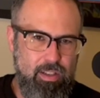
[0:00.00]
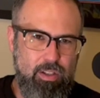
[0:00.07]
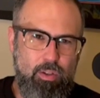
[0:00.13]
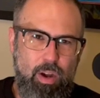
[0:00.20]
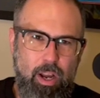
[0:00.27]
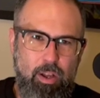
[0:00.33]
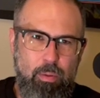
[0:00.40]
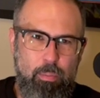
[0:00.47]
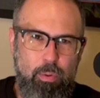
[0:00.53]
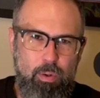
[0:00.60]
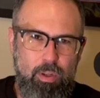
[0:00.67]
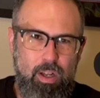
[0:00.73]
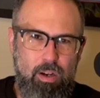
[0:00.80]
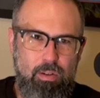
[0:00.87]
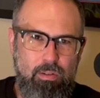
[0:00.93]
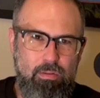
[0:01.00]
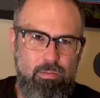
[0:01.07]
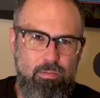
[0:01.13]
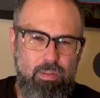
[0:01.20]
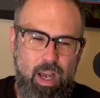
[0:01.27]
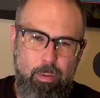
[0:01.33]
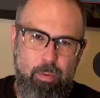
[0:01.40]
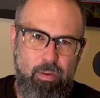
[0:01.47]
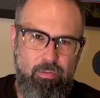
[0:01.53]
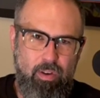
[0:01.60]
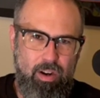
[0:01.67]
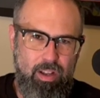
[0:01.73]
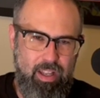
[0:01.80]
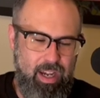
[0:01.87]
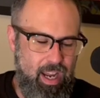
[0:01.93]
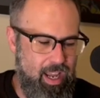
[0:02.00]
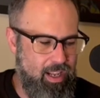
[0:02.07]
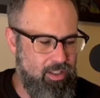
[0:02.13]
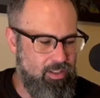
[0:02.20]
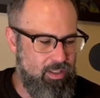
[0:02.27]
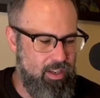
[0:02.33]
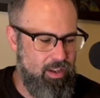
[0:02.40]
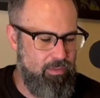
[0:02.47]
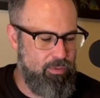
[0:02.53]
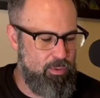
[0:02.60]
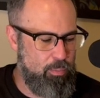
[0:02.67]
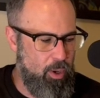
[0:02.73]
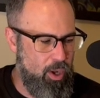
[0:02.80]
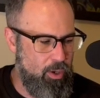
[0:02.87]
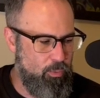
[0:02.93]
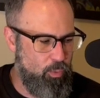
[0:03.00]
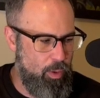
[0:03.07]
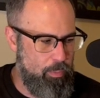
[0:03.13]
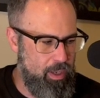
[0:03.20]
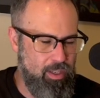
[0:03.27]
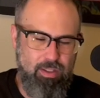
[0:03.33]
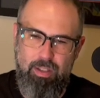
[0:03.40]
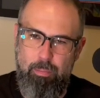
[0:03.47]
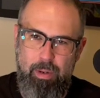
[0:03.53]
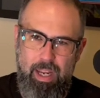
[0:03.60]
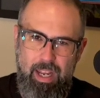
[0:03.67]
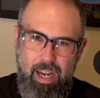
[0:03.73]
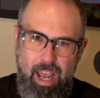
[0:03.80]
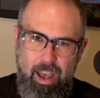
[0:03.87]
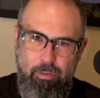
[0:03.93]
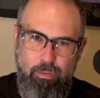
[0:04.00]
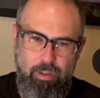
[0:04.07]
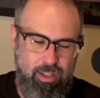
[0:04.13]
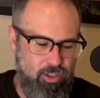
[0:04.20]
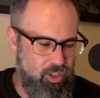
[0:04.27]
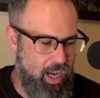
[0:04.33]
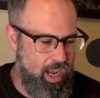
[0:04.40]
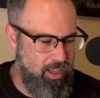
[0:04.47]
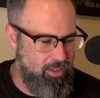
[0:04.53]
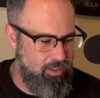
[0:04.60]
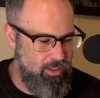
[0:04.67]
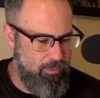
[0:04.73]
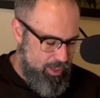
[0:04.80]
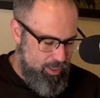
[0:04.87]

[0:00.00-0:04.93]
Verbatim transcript: Greg Capullo, Todd McFarlane inks of Spawn ripping somebody in half with the chains.